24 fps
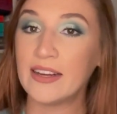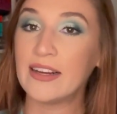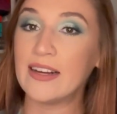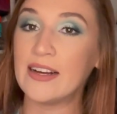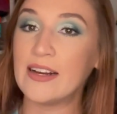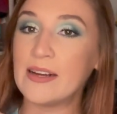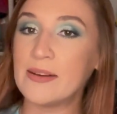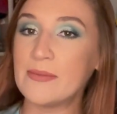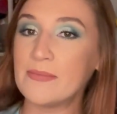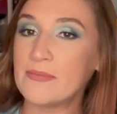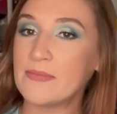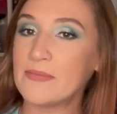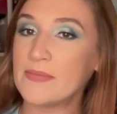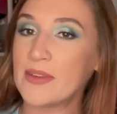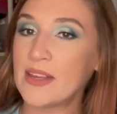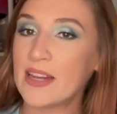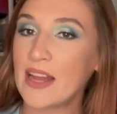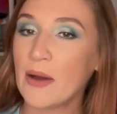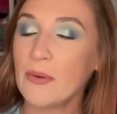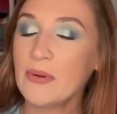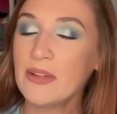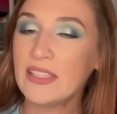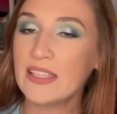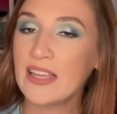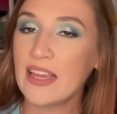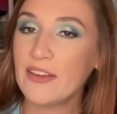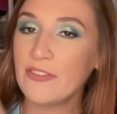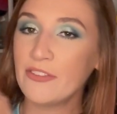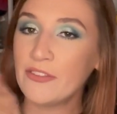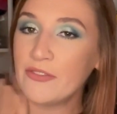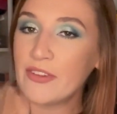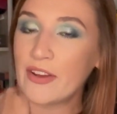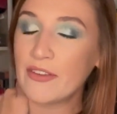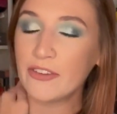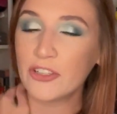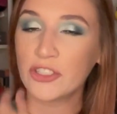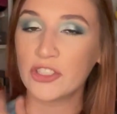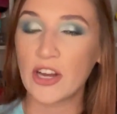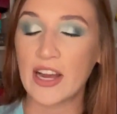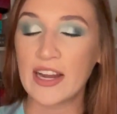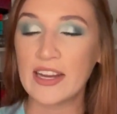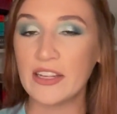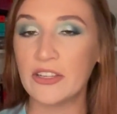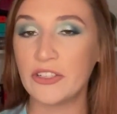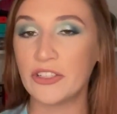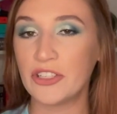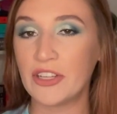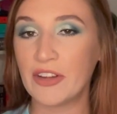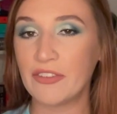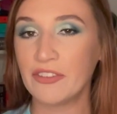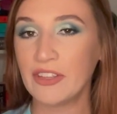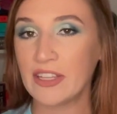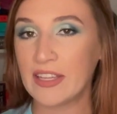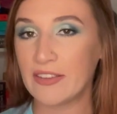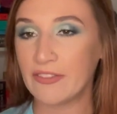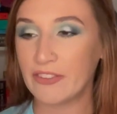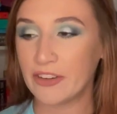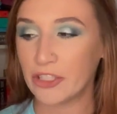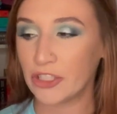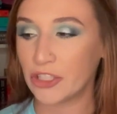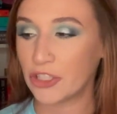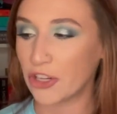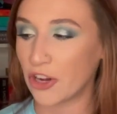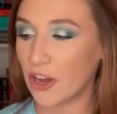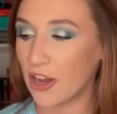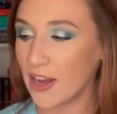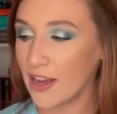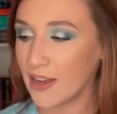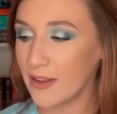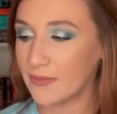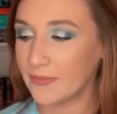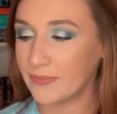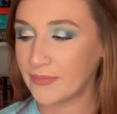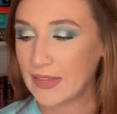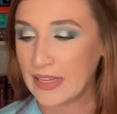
And I would say if you've never tried it, you should definitely give it a shot.